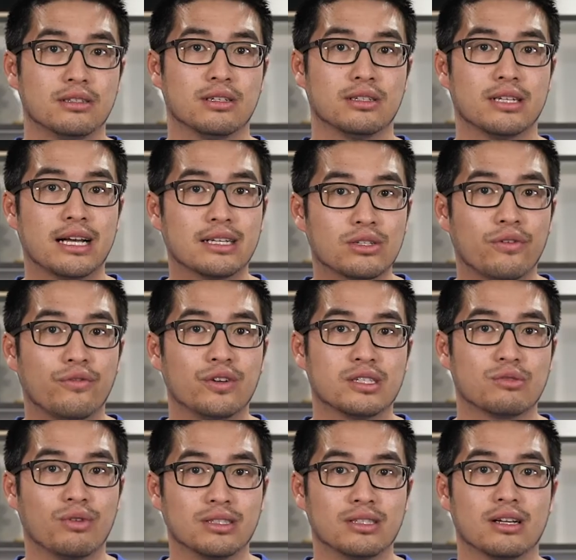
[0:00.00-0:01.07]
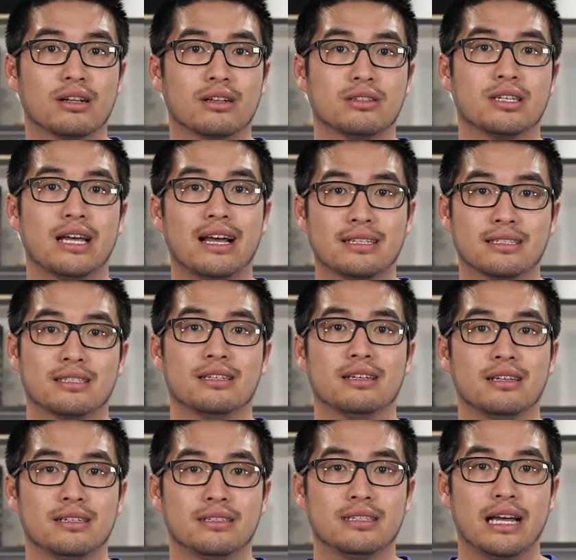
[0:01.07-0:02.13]
the tax office wants to tax
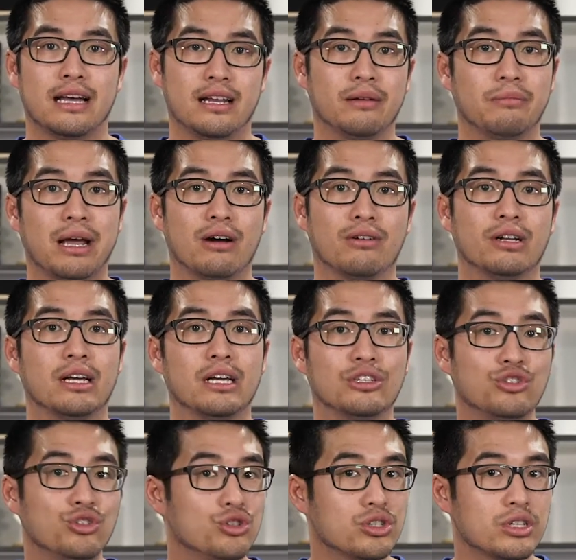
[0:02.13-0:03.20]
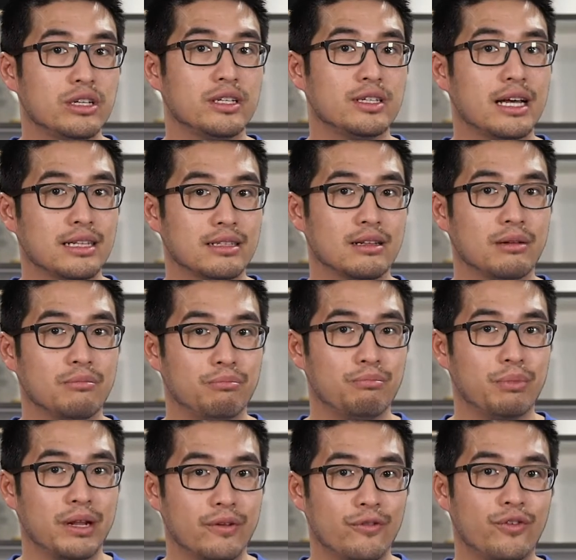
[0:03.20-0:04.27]
that amount, and usually that
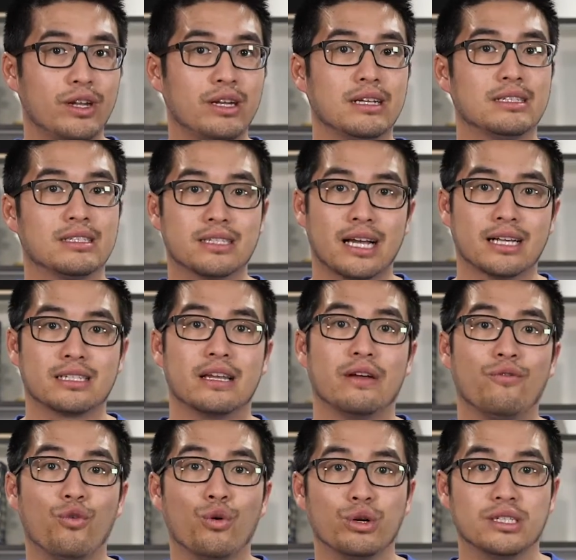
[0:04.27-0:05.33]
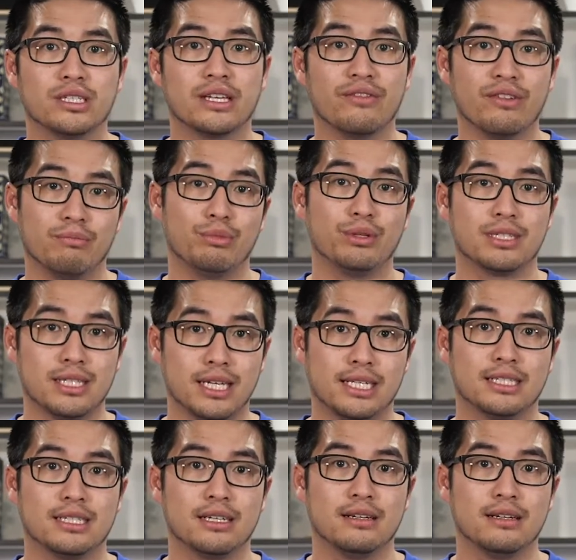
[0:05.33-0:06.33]
benefit is taxed at 47%.